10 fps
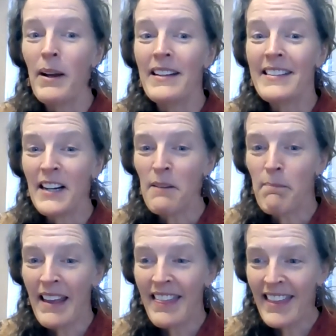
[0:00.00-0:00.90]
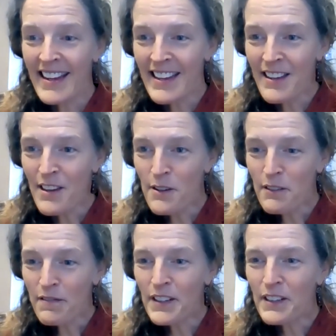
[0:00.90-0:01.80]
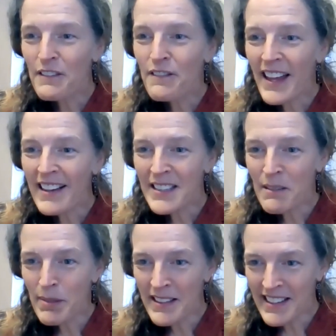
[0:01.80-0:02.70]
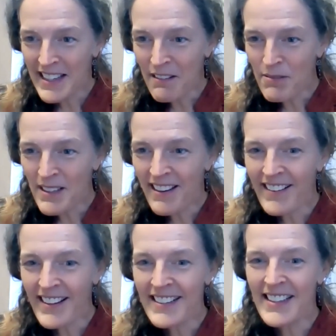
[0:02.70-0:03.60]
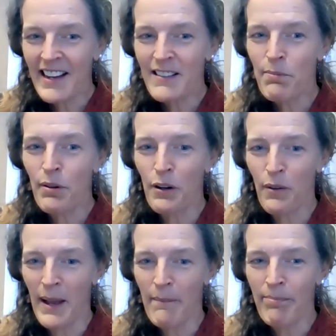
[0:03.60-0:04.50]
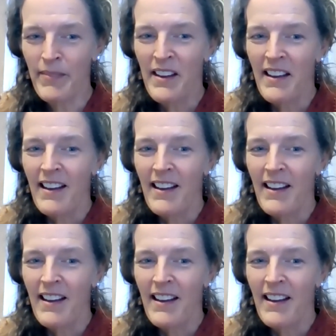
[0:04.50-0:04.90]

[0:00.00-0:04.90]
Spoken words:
I want to start by thanking you for your flexibility regarding today's program.